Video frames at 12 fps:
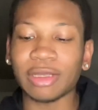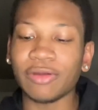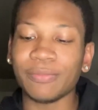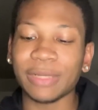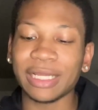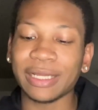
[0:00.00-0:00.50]
though,
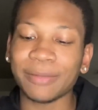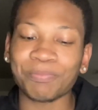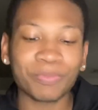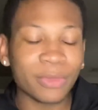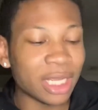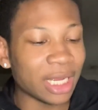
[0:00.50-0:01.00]
man,
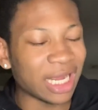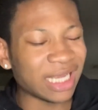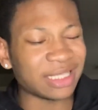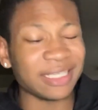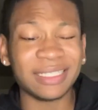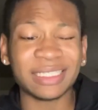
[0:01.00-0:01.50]
I
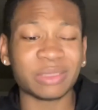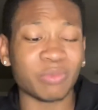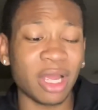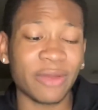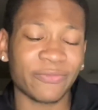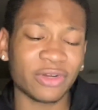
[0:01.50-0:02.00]
think this is
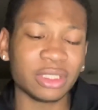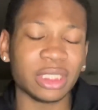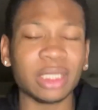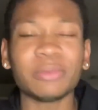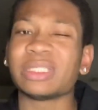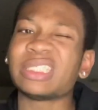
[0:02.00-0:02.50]
my first,
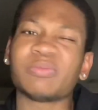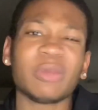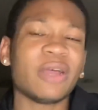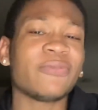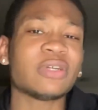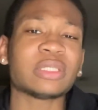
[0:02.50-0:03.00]
this is
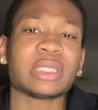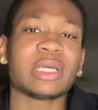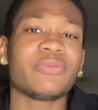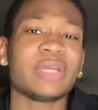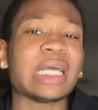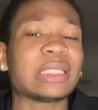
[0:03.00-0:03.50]
my first time
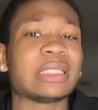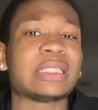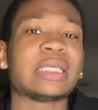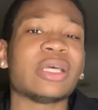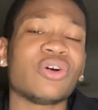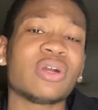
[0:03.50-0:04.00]
reacting
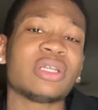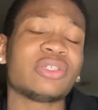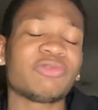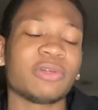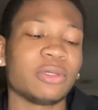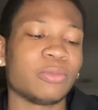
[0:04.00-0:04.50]
to artists
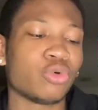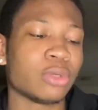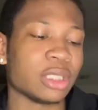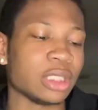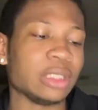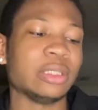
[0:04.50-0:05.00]
from
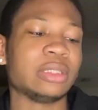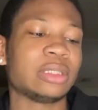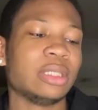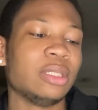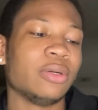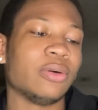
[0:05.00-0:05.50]
Portuguese,
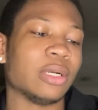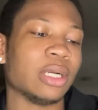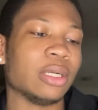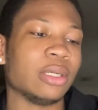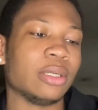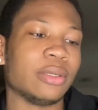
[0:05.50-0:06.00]

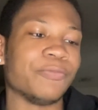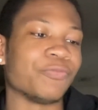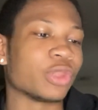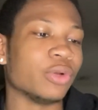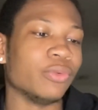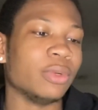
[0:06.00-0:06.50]
or
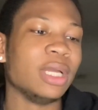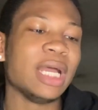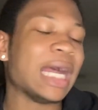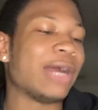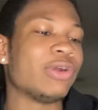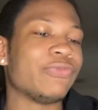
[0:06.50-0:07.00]

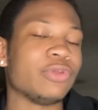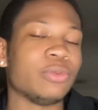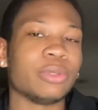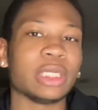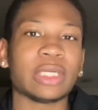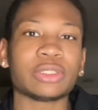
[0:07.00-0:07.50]
however you
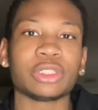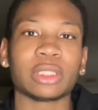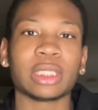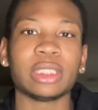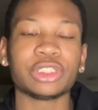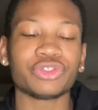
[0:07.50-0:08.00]
pronounce your
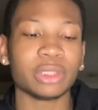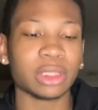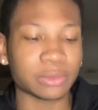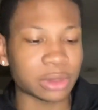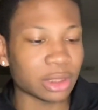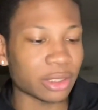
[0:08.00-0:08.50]
country.
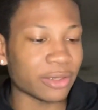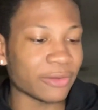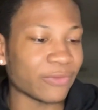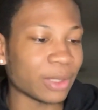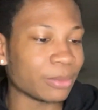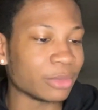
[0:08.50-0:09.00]
I'm sorry if
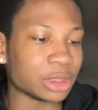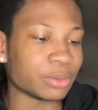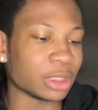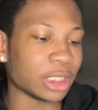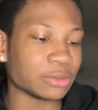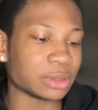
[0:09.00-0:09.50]
I
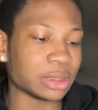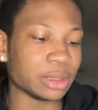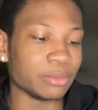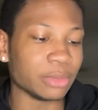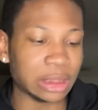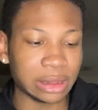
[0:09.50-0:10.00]
mispronounced
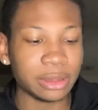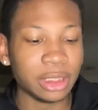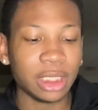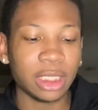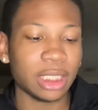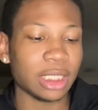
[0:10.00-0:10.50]
it, but
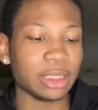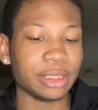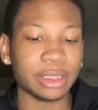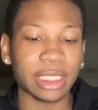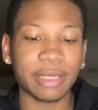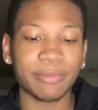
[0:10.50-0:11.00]
other than
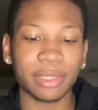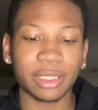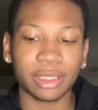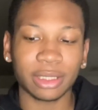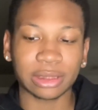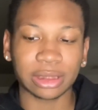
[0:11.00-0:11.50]
that, man,
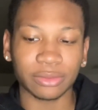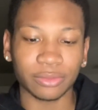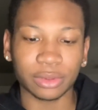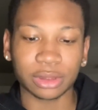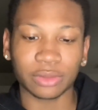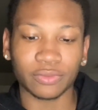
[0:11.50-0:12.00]
y'all see
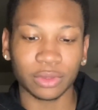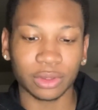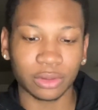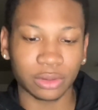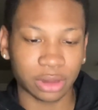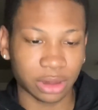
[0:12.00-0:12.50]
what's going
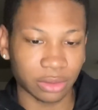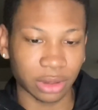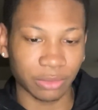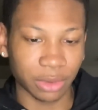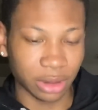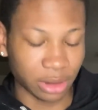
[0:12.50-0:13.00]
on. So let
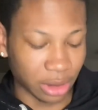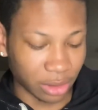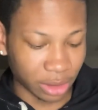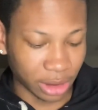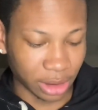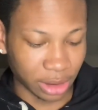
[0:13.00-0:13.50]
me go
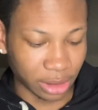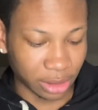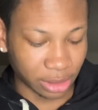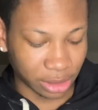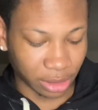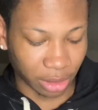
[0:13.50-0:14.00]
ahead
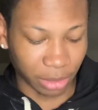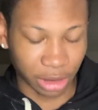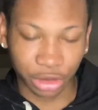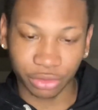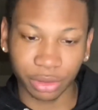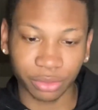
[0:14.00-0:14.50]
and start my
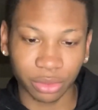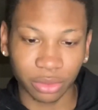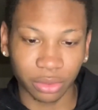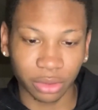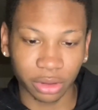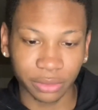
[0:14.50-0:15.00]
screen
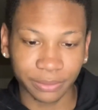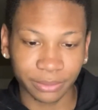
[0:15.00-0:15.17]
record.